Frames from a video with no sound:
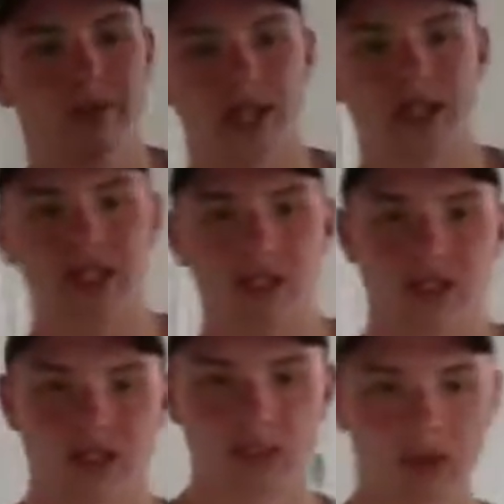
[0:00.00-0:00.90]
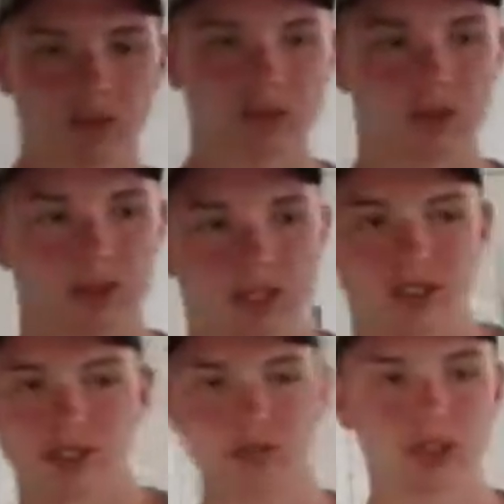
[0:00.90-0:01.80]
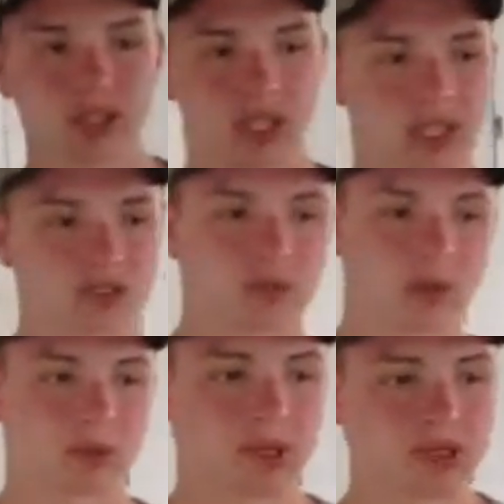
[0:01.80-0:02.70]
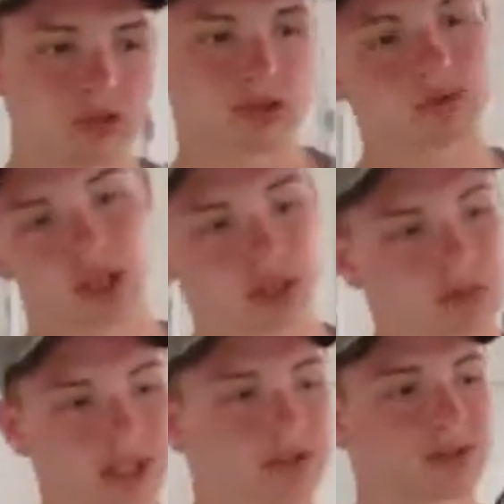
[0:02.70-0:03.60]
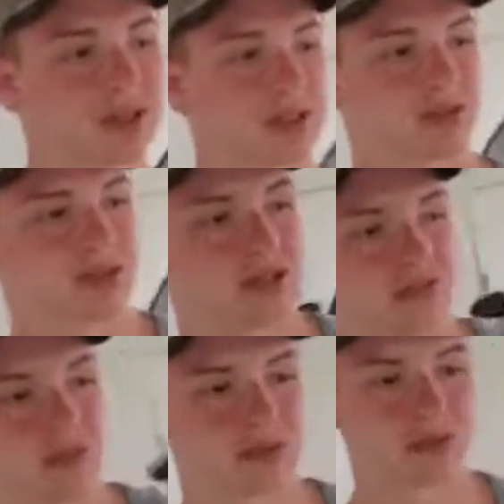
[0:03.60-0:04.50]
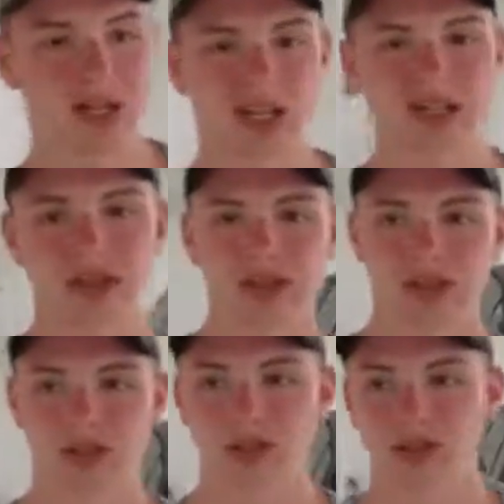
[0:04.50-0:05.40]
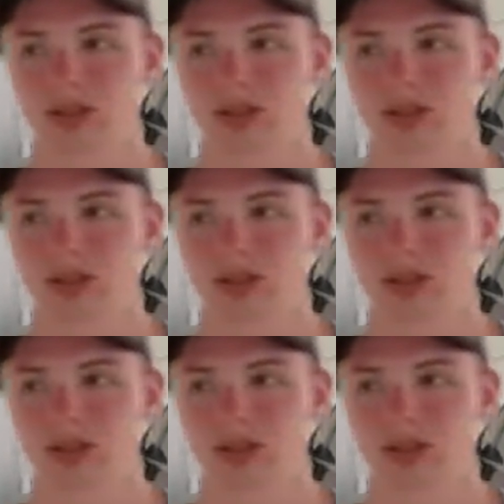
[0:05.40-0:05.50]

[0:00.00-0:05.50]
Ben is my brother Ben is still being negative about my YouTube channel, but I don't care. He's one of my haters.